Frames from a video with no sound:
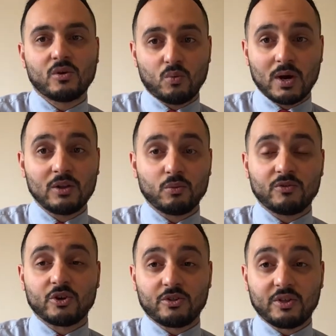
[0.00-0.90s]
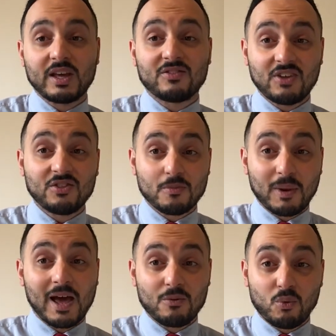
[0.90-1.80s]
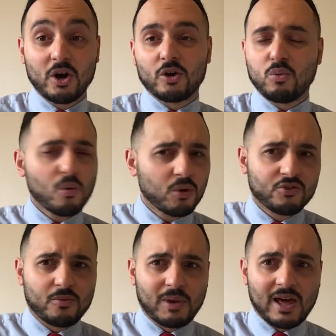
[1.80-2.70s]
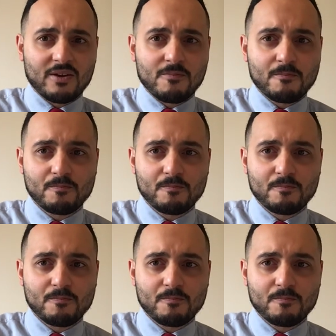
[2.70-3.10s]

Well, we've got to think did the plan work? What was the plan?